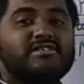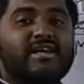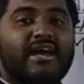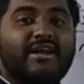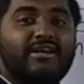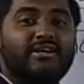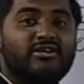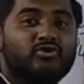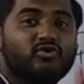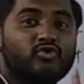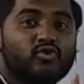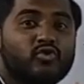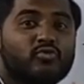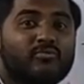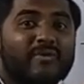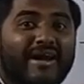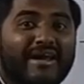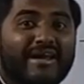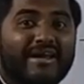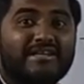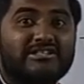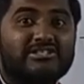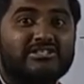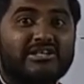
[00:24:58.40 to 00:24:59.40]
side 2
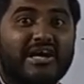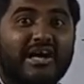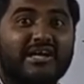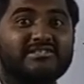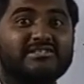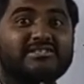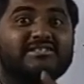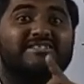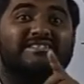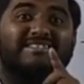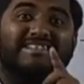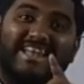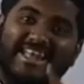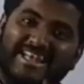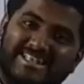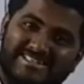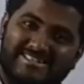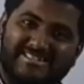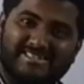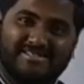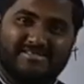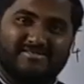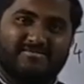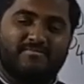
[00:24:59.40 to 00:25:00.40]
minus charge is
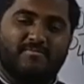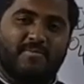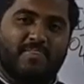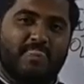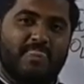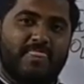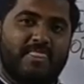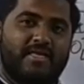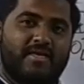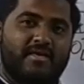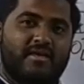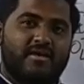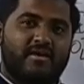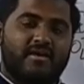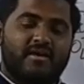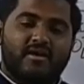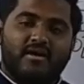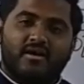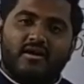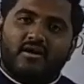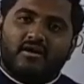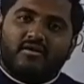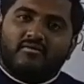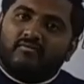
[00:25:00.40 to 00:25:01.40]
less.
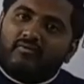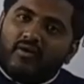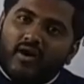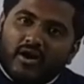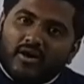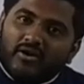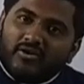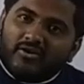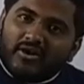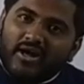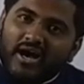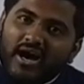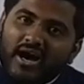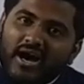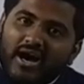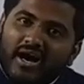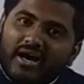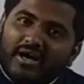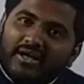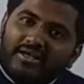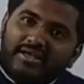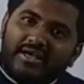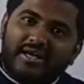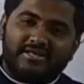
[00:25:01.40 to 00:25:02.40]
Followed?
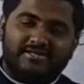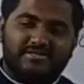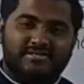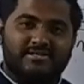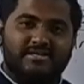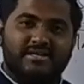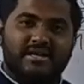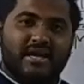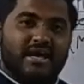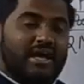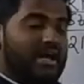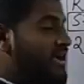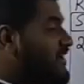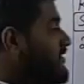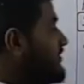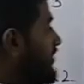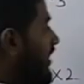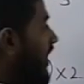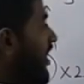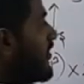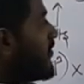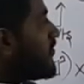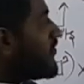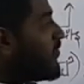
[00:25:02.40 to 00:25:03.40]
Yes.
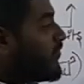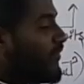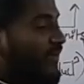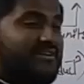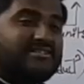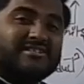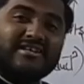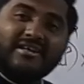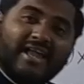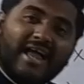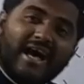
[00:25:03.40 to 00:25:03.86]
Now what is the